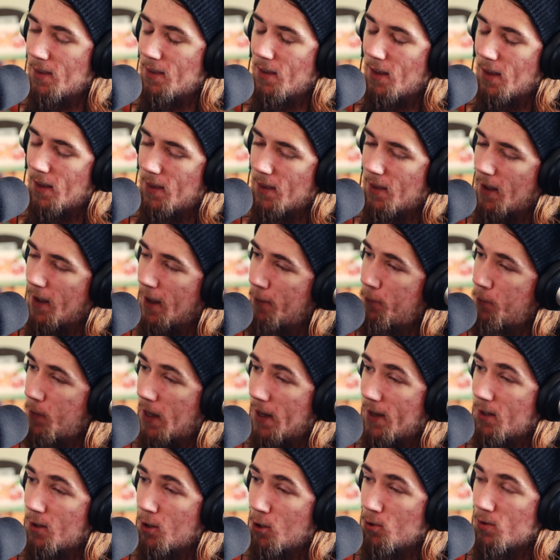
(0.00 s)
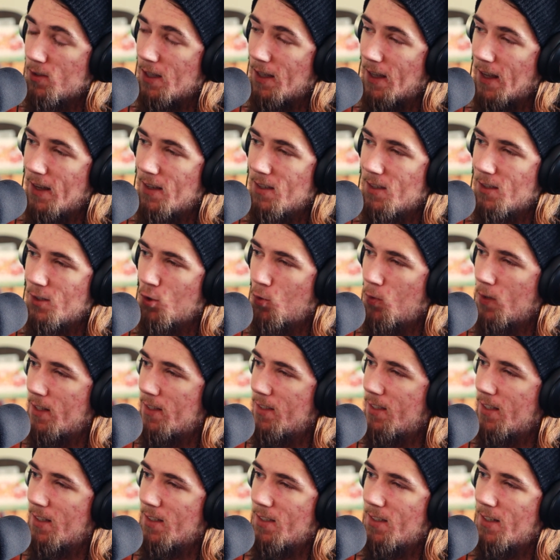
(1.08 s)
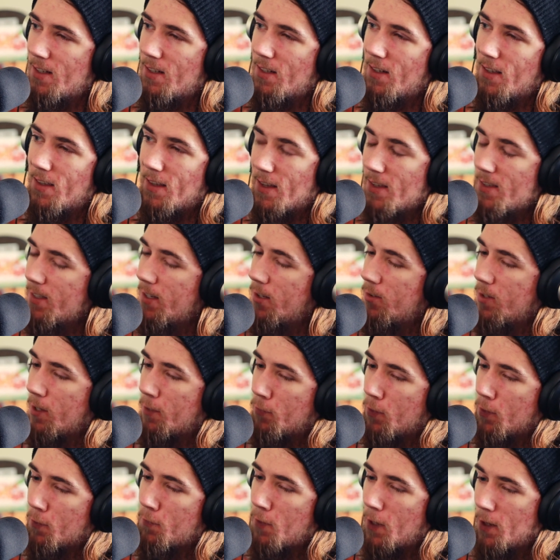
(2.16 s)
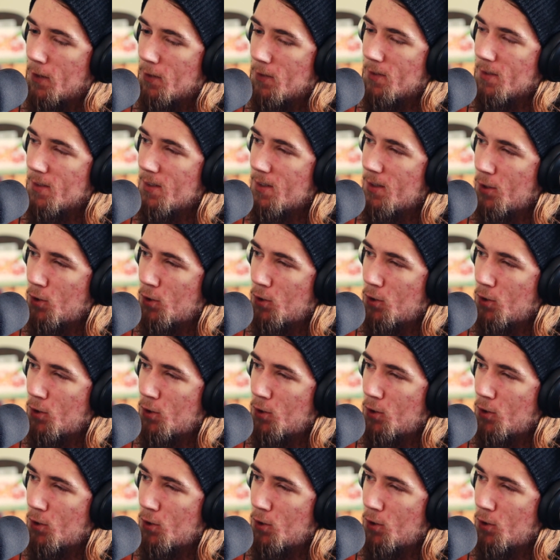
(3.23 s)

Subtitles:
FBI closed the case in 2016 and they still never found